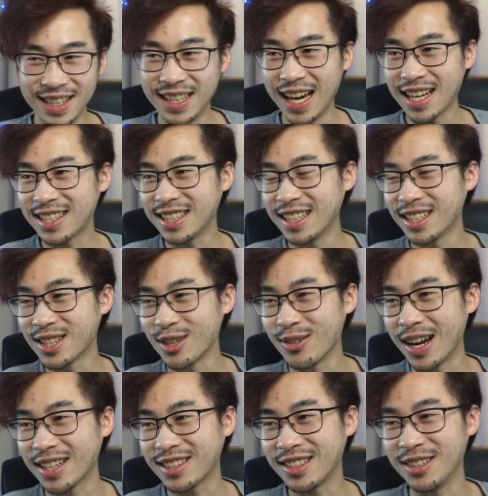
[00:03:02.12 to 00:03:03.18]
Yes, he is a
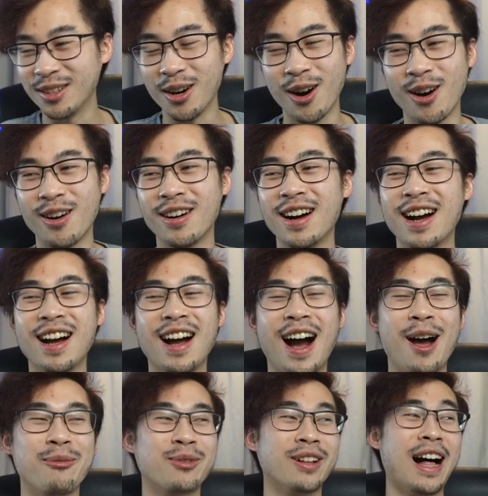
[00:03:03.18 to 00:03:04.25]
rescue. Oh,
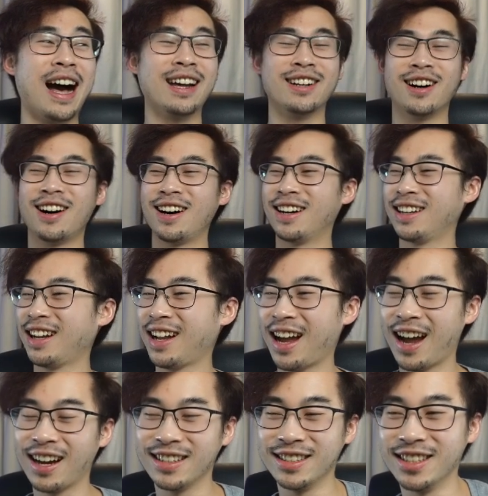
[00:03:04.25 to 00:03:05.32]
I'm glad. Oh,
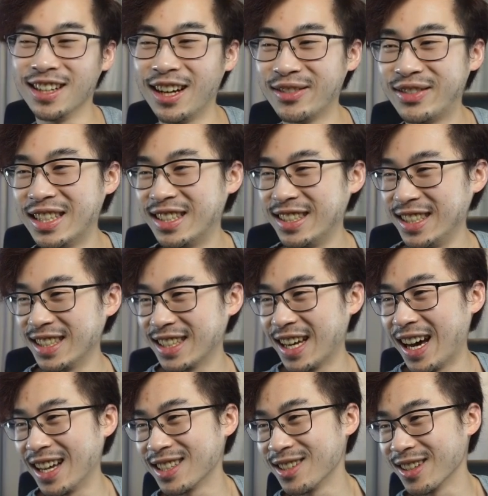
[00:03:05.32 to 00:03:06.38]
you love to see it,
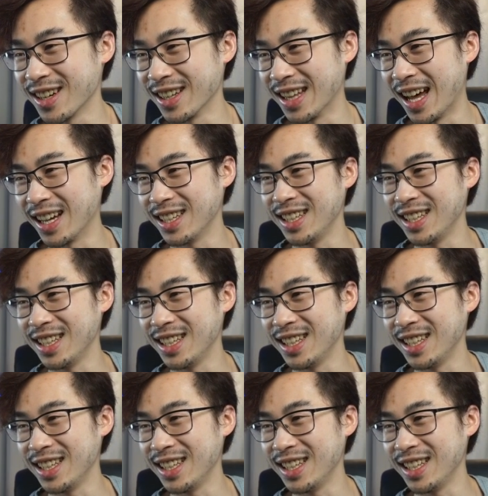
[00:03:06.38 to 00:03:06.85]
guys. Look at that.